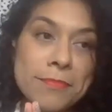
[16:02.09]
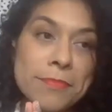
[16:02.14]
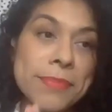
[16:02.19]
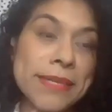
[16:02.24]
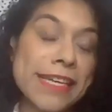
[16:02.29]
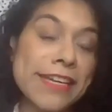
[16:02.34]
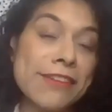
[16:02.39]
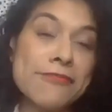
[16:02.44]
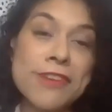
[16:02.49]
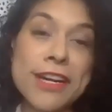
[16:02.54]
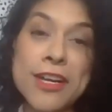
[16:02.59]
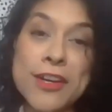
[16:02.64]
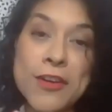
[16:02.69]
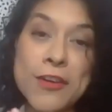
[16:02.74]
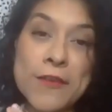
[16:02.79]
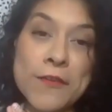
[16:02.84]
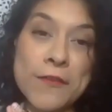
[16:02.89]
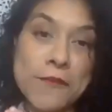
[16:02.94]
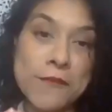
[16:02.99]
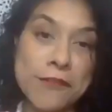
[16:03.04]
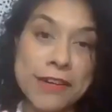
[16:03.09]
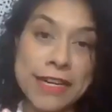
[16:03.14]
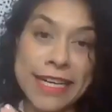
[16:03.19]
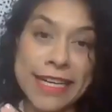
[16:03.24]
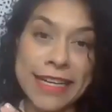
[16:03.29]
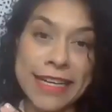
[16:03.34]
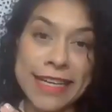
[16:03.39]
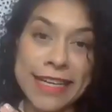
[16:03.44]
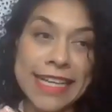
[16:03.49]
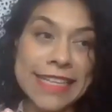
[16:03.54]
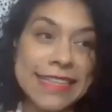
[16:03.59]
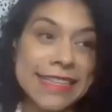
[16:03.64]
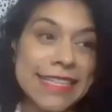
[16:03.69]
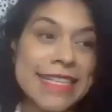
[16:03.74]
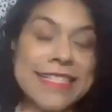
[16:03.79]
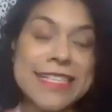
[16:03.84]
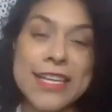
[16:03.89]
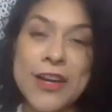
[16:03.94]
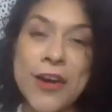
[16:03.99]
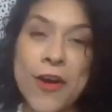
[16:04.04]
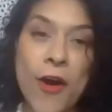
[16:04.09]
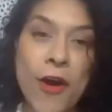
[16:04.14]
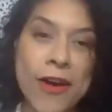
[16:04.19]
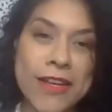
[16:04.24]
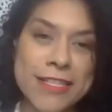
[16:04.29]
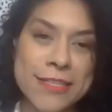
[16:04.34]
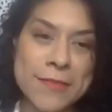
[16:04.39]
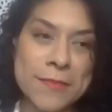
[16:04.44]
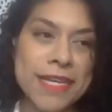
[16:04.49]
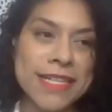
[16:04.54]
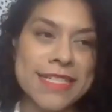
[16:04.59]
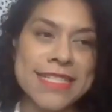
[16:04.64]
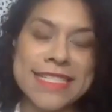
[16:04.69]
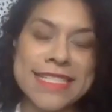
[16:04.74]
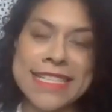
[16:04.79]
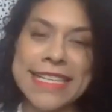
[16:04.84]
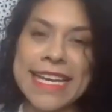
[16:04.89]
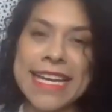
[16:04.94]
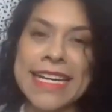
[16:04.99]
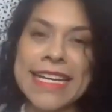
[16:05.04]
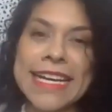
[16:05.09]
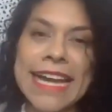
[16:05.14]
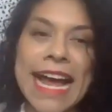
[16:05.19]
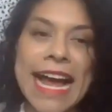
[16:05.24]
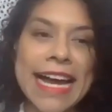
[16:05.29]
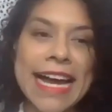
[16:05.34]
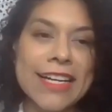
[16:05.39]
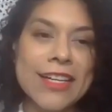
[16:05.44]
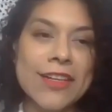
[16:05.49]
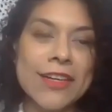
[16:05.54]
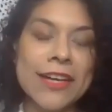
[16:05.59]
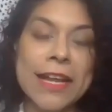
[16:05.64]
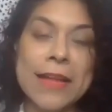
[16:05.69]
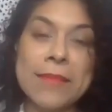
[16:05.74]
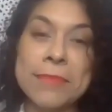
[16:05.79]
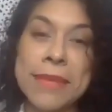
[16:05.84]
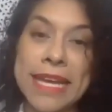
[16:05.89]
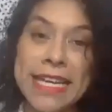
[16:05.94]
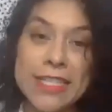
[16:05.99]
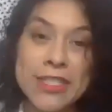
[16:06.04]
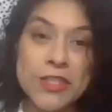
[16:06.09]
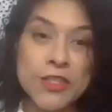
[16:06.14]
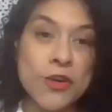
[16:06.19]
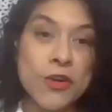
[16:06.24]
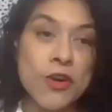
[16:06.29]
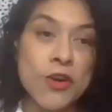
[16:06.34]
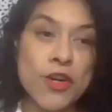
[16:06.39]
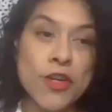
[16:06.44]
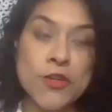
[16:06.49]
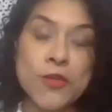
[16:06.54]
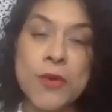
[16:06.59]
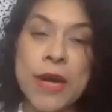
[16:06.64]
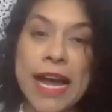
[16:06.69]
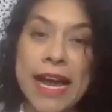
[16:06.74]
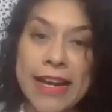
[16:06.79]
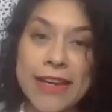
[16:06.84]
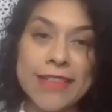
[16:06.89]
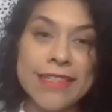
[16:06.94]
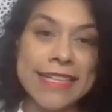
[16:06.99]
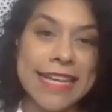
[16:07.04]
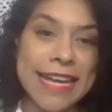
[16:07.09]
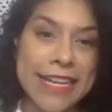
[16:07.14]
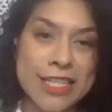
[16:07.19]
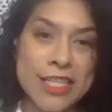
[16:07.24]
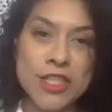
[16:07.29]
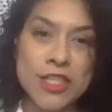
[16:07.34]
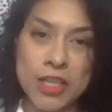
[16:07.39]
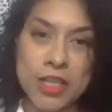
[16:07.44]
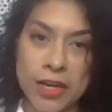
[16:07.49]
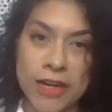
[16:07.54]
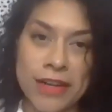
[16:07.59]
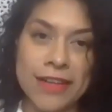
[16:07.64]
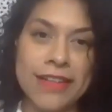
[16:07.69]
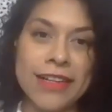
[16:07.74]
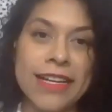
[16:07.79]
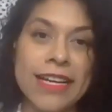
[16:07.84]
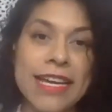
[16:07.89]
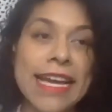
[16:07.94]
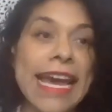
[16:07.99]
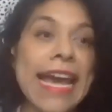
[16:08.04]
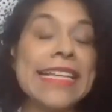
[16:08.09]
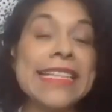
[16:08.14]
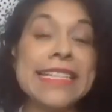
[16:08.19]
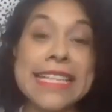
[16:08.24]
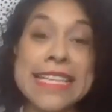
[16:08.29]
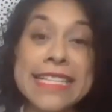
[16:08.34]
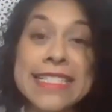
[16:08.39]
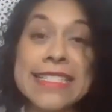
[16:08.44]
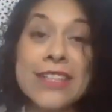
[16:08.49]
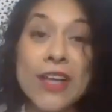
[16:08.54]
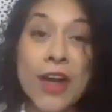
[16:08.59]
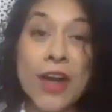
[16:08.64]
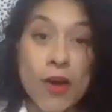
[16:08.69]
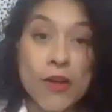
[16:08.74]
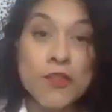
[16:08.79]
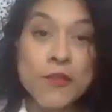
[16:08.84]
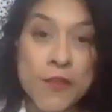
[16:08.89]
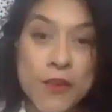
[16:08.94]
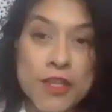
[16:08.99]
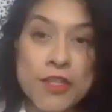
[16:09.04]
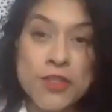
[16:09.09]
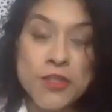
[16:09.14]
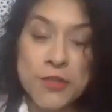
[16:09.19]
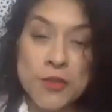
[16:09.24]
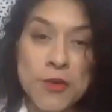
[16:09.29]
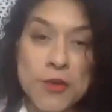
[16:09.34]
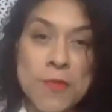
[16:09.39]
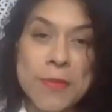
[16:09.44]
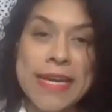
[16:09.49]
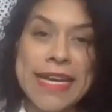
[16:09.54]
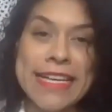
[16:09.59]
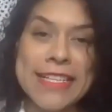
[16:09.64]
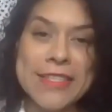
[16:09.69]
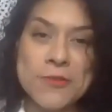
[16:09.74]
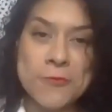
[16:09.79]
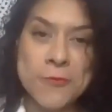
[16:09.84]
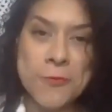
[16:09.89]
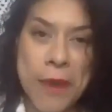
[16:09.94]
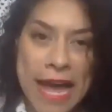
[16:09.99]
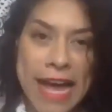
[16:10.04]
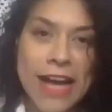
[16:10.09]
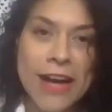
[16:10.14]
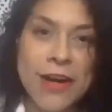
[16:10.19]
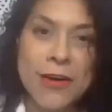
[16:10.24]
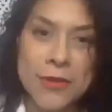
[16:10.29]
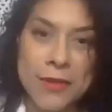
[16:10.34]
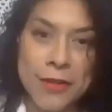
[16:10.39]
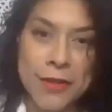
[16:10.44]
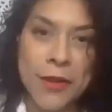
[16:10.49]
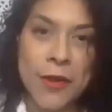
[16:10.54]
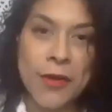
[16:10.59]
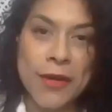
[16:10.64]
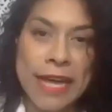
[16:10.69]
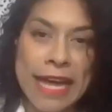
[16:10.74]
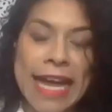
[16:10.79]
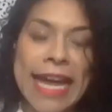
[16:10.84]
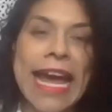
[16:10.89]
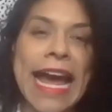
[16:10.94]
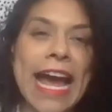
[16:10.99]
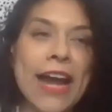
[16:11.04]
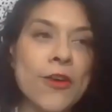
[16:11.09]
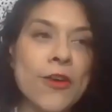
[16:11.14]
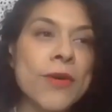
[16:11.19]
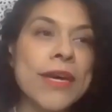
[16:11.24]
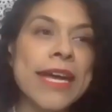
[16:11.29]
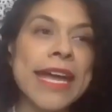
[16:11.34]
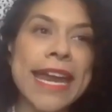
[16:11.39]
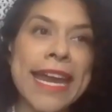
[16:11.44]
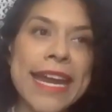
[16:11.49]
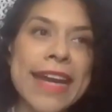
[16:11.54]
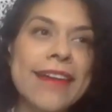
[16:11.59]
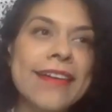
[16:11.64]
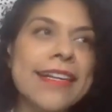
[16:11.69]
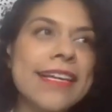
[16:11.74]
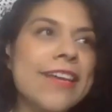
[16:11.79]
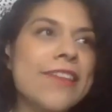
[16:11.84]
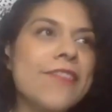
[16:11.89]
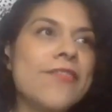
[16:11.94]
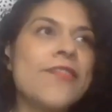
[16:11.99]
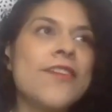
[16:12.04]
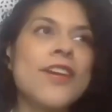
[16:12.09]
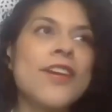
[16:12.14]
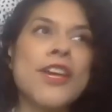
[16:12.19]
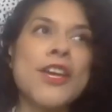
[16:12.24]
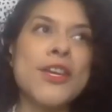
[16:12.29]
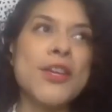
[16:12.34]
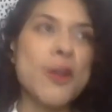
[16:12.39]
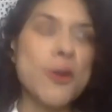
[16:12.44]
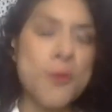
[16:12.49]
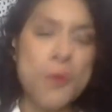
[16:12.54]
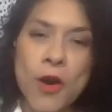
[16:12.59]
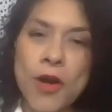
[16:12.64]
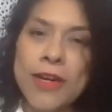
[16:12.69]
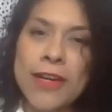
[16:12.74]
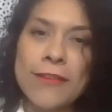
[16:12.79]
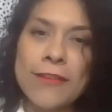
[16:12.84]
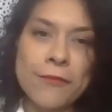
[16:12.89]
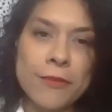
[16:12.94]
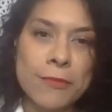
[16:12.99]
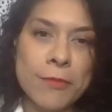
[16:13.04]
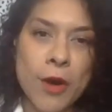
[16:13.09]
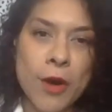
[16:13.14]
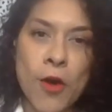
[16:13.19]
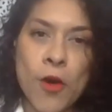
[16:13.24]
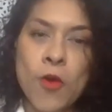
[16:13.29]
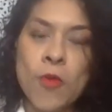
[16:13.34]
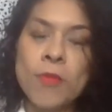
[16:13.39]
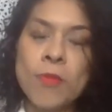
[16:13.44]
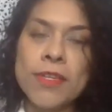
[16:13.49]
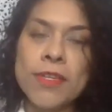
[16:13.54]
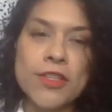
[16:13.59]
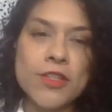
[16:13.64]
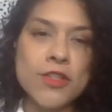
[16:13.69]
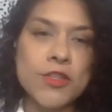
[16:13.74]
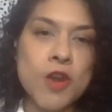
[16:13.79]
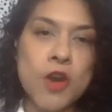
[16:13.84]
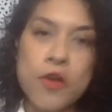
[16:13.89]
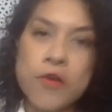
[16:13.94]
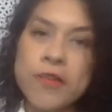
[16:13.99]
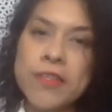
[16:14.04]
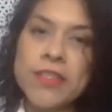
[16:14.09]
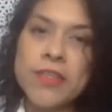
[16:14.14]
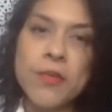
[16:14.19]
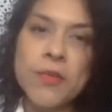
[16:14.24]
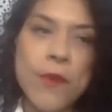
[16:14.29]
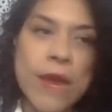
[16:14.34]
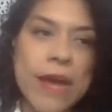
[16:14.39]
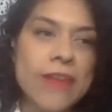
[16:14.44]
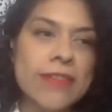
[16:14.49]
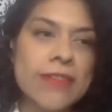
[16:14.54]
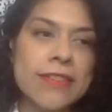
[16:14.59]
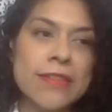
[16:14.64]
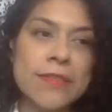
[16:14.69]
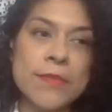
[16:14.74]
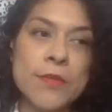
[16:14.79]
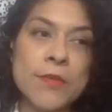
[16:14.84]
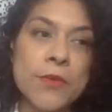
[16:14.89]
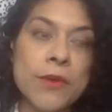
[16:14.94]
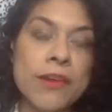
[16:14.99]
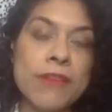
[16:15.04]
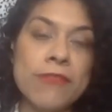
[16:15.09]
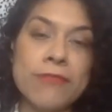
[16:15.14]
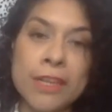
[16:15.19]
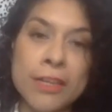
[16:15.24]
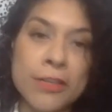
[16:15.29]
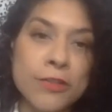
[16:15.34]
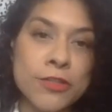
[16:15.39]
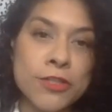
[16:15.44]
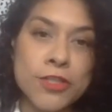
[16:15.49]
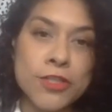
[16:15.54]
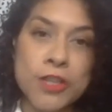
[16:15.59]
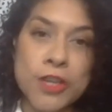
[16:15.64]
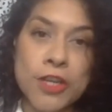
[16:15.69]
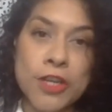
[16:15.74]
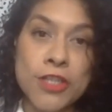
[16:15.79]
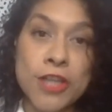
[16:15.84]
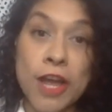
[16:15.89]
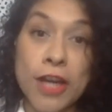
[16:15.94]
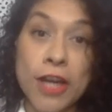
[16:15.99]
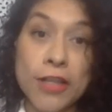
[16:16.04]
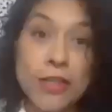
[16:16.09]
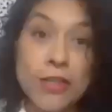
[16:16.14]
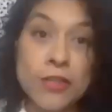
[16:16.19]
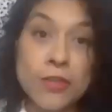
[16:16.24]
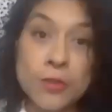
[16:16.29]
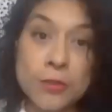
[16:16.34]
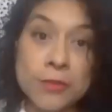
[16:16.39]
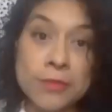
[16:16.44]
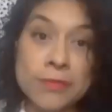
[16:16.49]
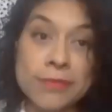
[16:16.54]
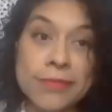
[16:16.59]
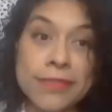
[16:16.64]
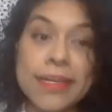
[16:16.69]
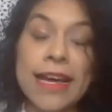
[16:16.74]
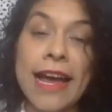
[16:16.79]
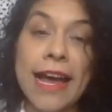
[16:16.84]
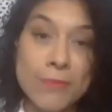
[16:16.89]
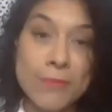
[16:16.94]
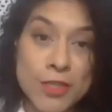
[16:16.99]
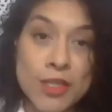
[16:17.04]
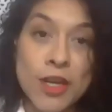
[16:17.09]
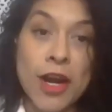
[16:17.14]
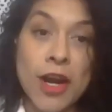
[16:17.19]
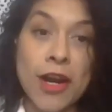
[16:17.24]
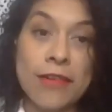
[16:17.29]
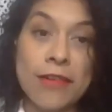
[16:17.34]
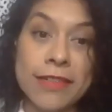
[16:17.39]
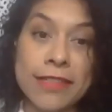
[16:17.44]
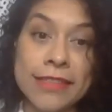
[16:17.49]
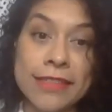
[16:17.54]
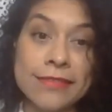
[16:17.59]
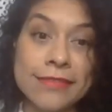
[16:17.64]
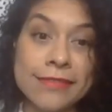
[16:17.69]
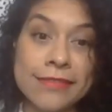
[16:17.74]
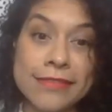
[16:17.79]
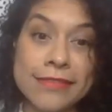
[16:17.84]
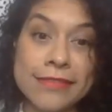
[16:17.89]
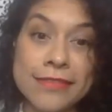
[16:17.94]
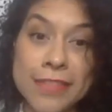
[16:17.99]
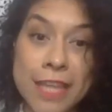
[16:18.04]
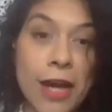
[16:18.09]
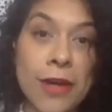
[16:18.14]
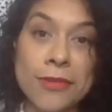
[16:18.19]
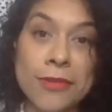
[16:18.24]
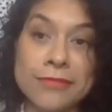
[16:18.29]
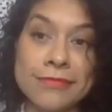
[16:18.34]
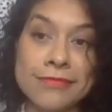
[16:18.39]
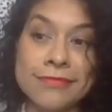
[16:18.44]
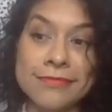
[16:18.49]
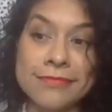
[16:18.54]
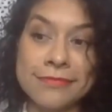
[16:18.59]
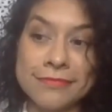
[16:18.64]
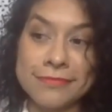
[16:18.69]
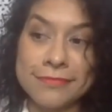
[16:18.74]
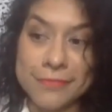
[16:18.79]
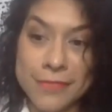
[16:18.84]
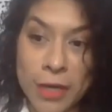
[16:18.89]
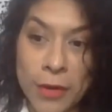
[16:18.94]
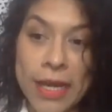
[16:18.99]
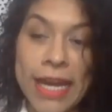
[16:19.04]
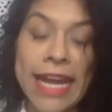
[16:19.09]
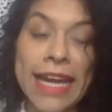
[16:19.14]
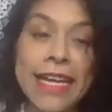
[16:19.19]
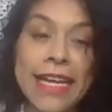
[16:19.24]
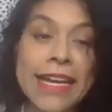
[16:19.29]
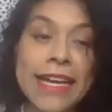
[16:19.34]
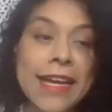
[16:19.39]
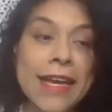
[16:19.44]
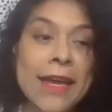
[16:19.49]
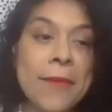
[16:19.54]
Be wrinkle free. It doesn't cost much to get an iron, and make sure you iron that shirt. And this goes for Zoom as well, okay? I don't care if you're working from home. There's no reason why you should be wearing wrinkled shirts on a Zoom. I'm sorry, no, okay?